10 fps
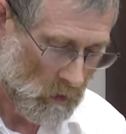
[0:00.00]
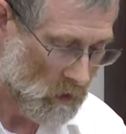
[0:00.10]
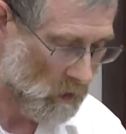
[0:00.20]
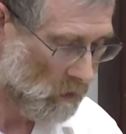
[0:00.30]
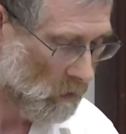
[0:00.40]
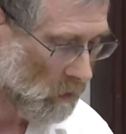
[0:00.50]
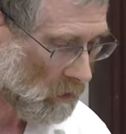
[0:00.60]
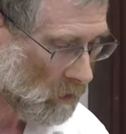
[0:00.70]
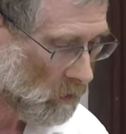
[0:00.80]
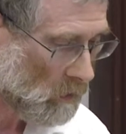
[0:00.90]
tells
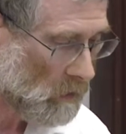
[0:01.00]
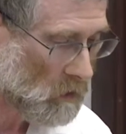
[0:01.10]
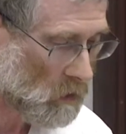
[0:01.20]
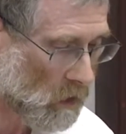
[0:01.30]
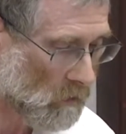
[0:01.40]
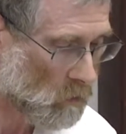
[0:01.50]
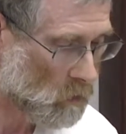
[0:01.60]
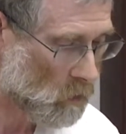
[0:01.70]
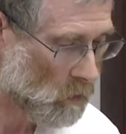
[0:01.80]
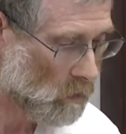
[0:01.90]
us yet another
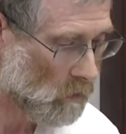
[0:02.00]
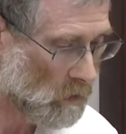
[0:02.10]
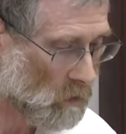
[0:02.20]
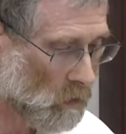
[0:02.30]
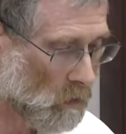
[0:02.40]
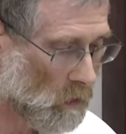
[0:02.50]
rule that